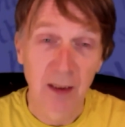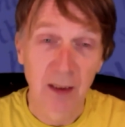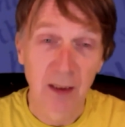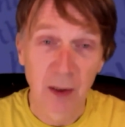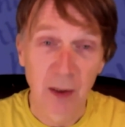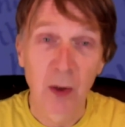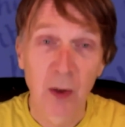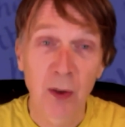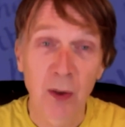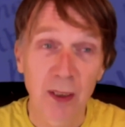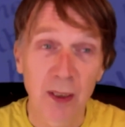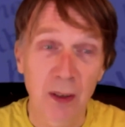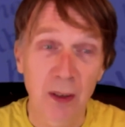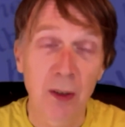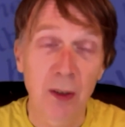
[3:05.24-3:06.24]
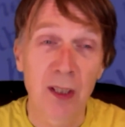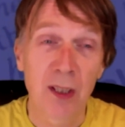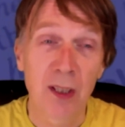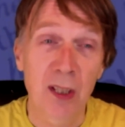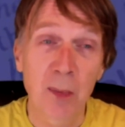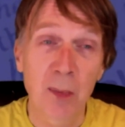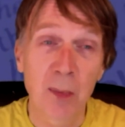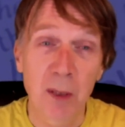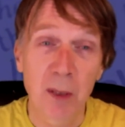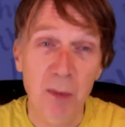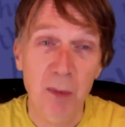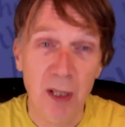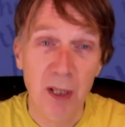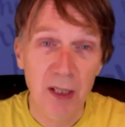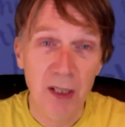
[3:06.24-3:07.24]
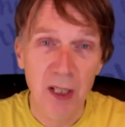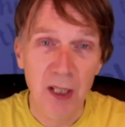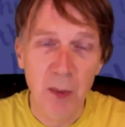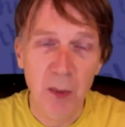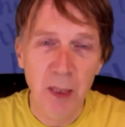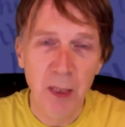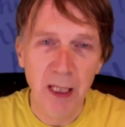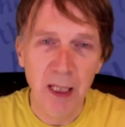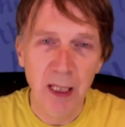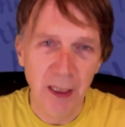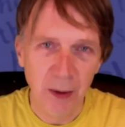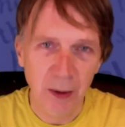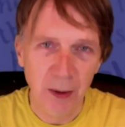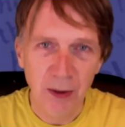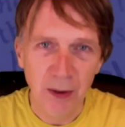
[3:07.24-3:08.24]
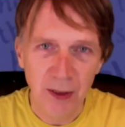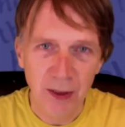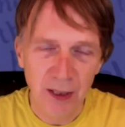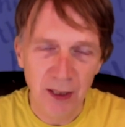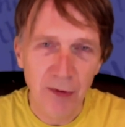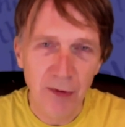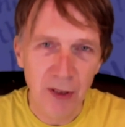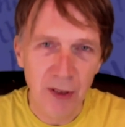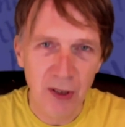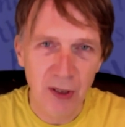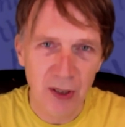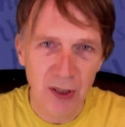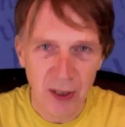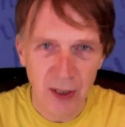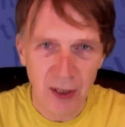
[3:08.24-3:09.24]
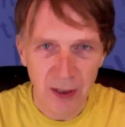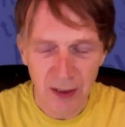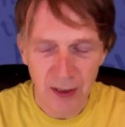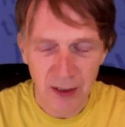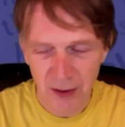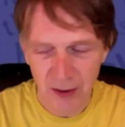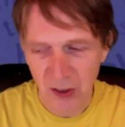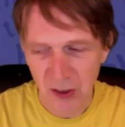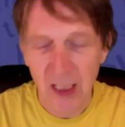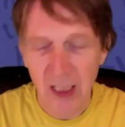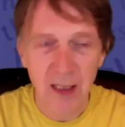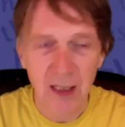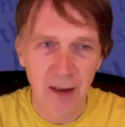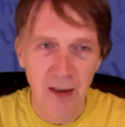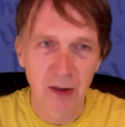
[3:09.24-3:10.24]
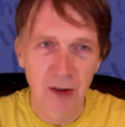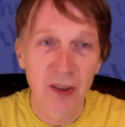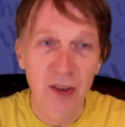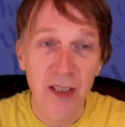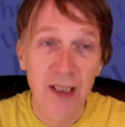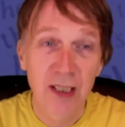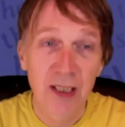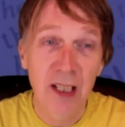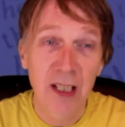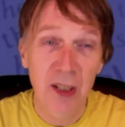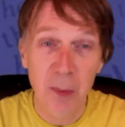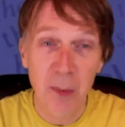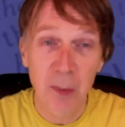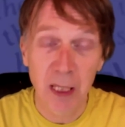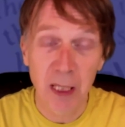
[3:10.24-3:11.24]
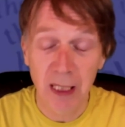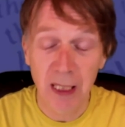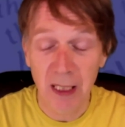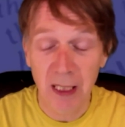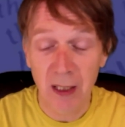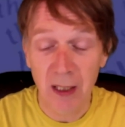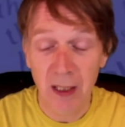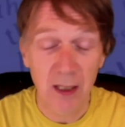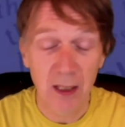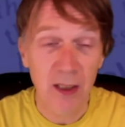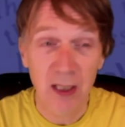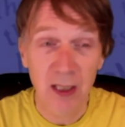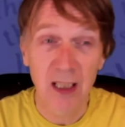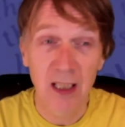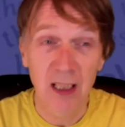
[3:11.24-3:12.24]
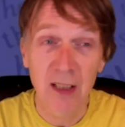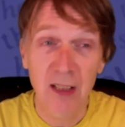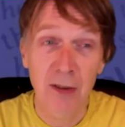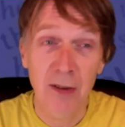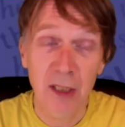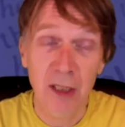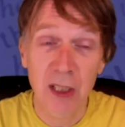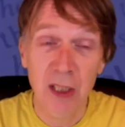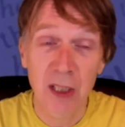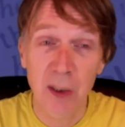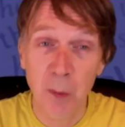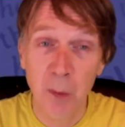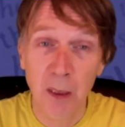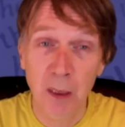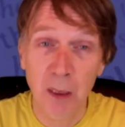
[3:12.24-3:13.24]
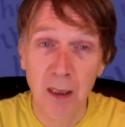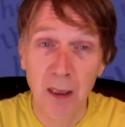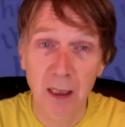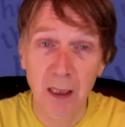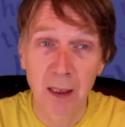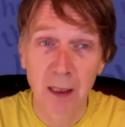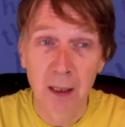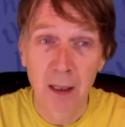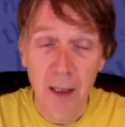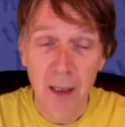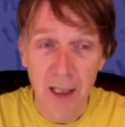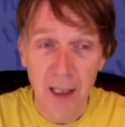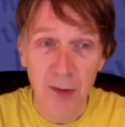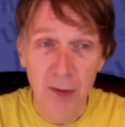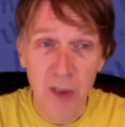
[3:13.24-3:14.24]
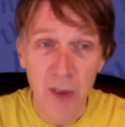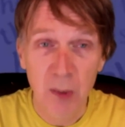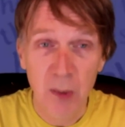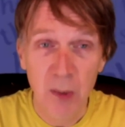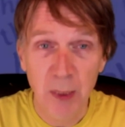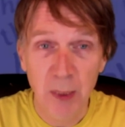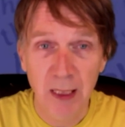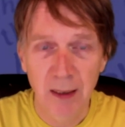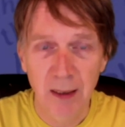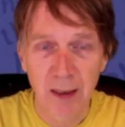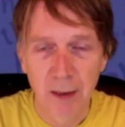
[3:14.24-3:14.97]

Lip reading: All the symptoms are dissipating. All the differences are, dissipating, are literally disappearing as we speak.